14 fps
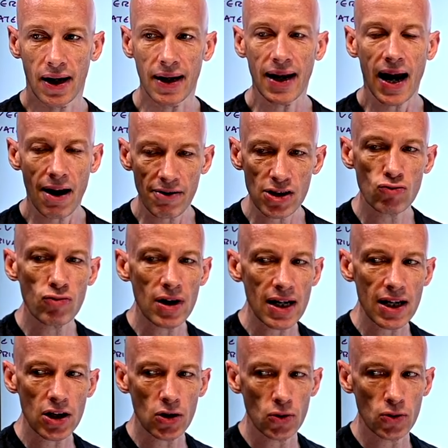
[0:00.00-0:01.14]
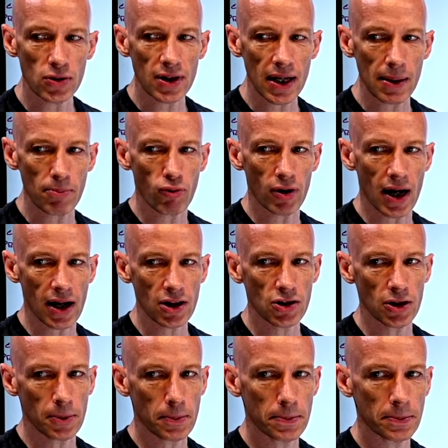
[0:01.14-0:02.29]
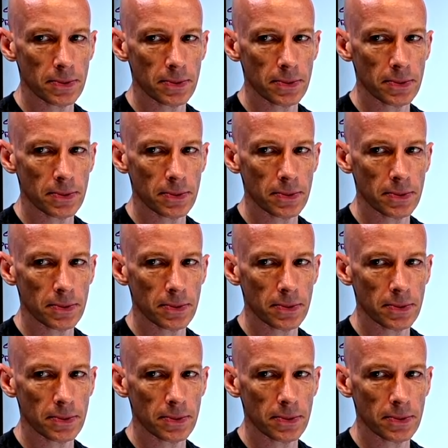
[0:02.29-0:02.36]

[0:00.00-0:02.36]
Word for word: and how it's really used in production.